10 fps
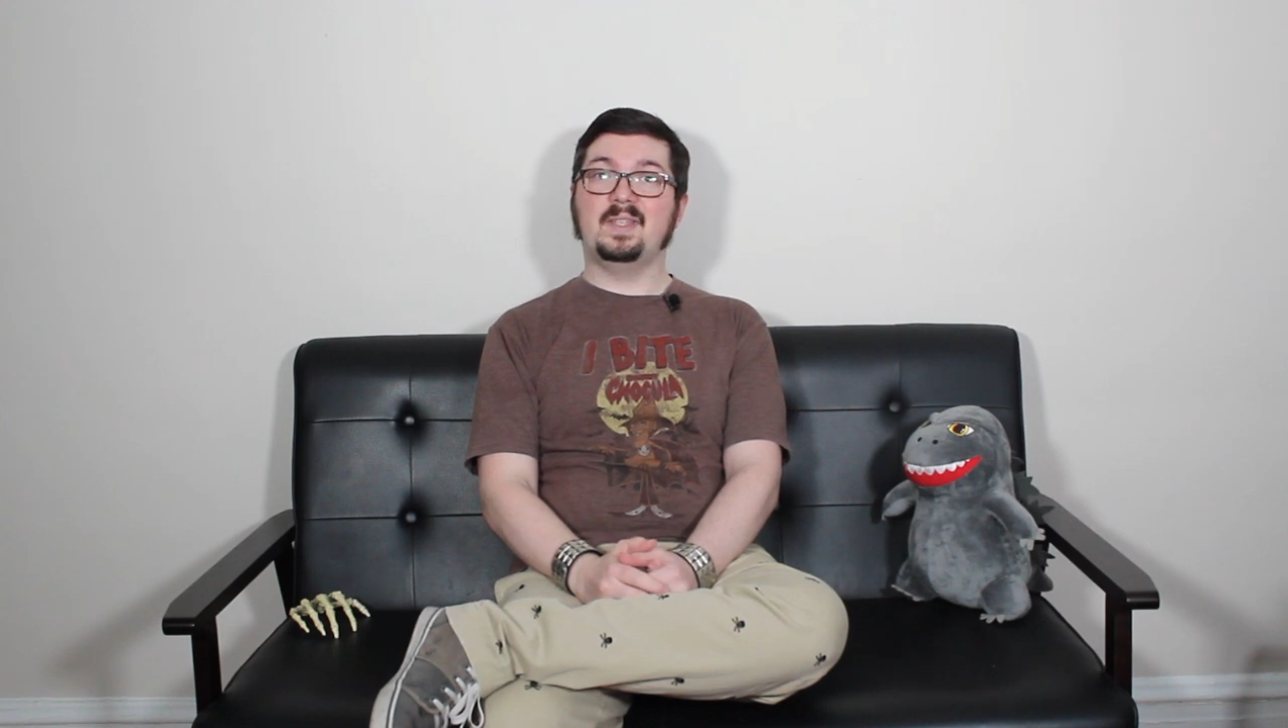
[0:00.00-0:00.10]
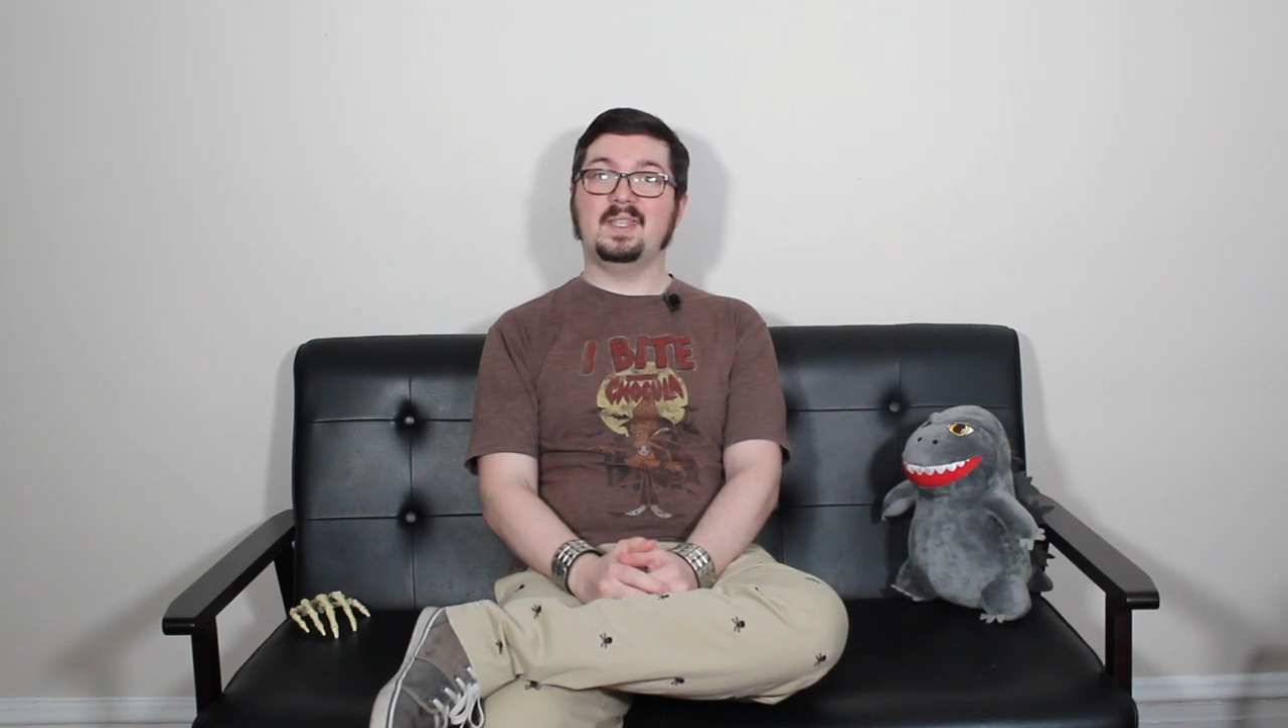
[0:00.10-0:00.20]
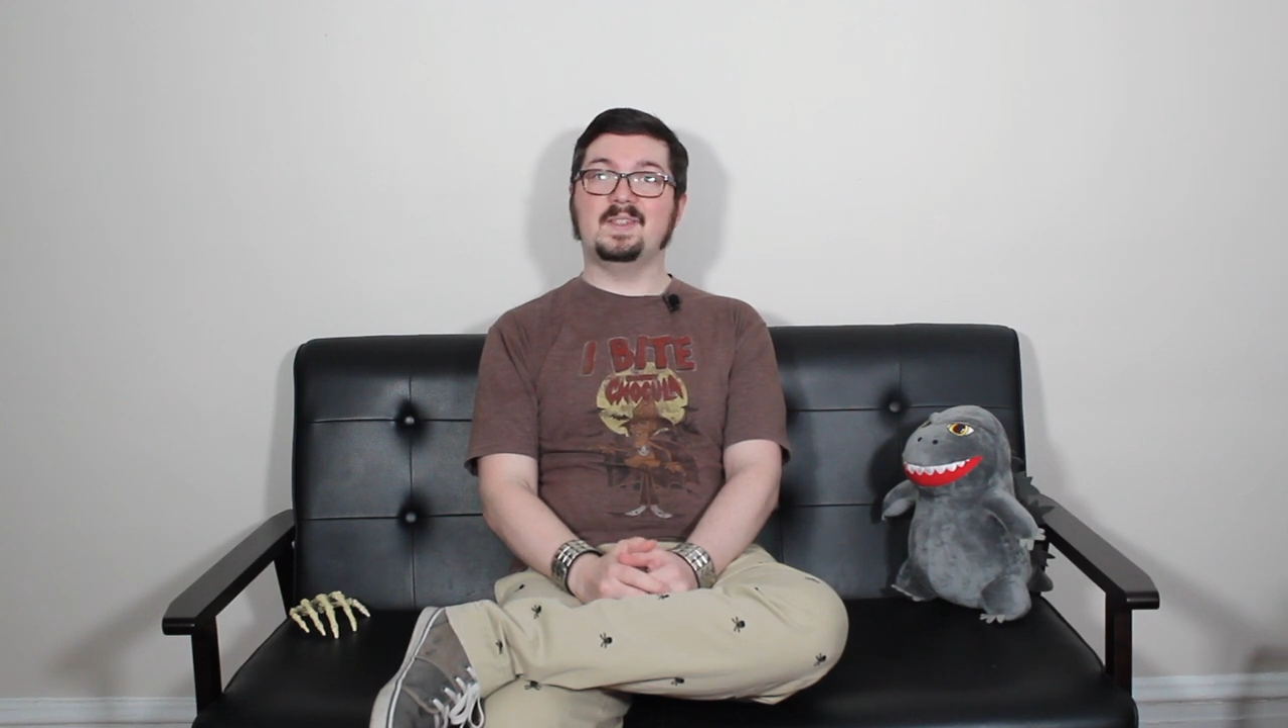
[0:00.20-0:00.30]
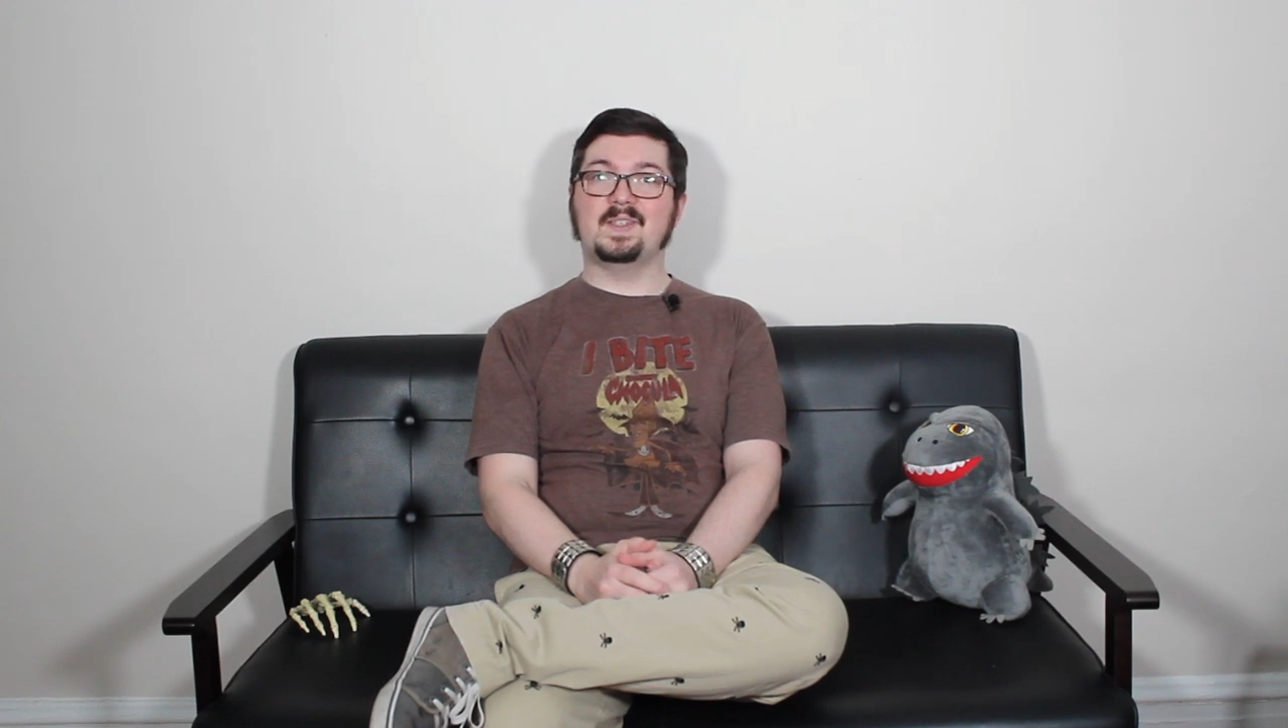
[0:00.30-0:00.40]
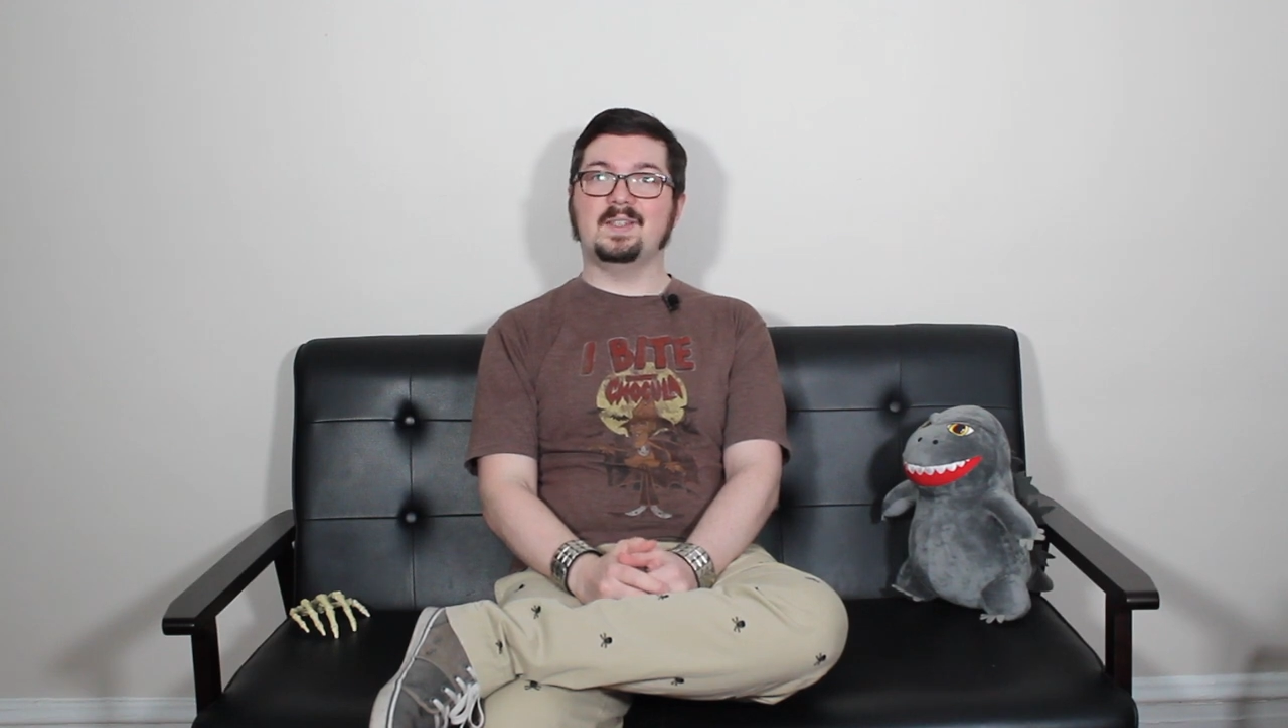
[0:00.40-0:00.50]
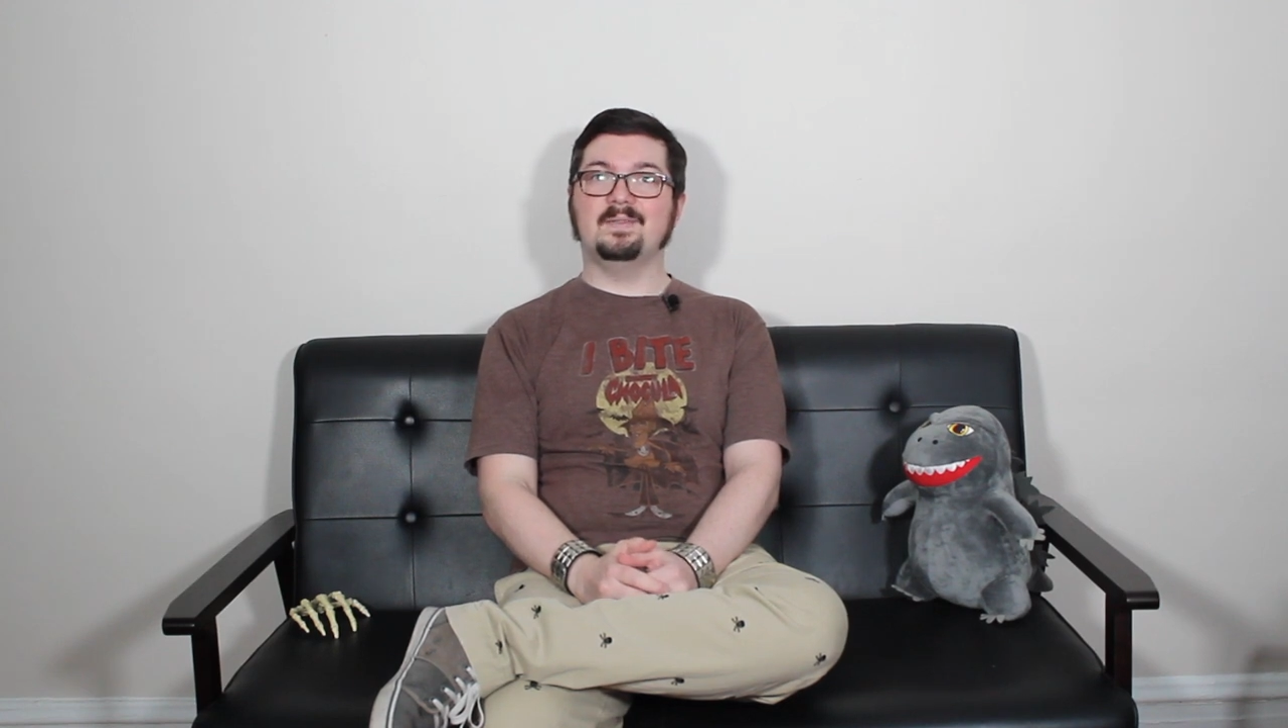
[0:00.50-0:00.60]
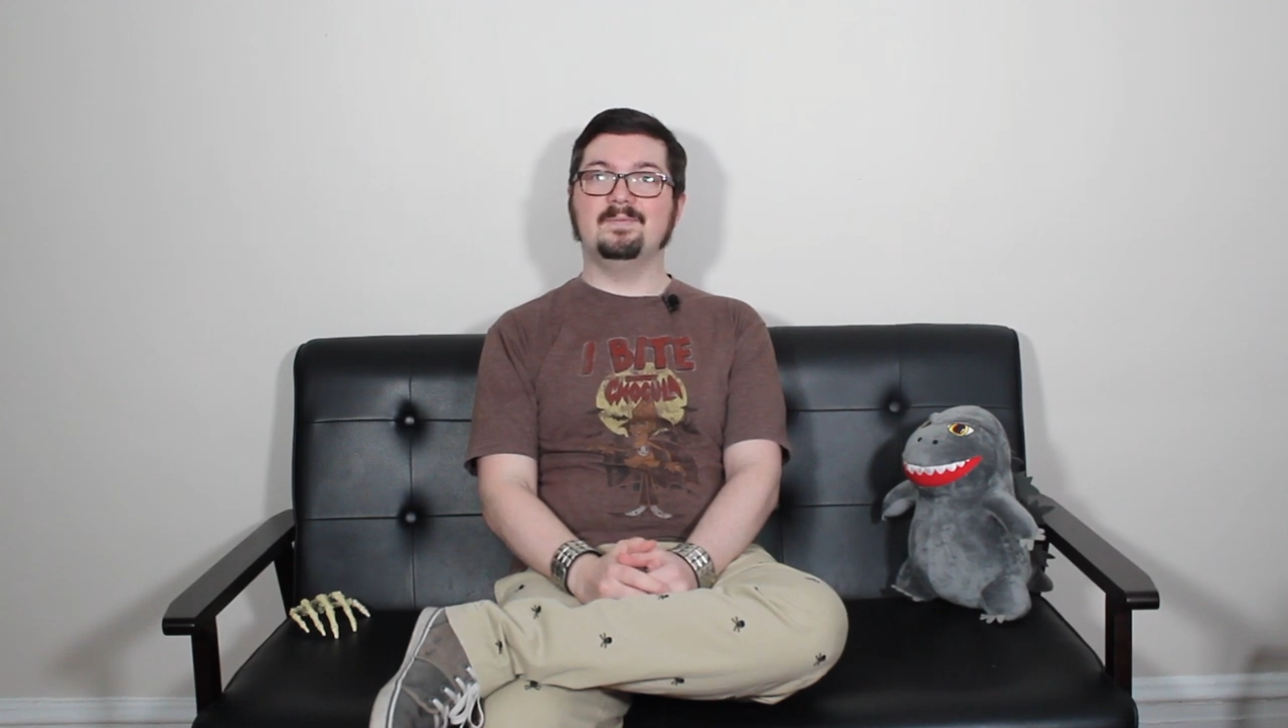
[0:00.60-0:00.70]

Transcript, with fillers: he's in.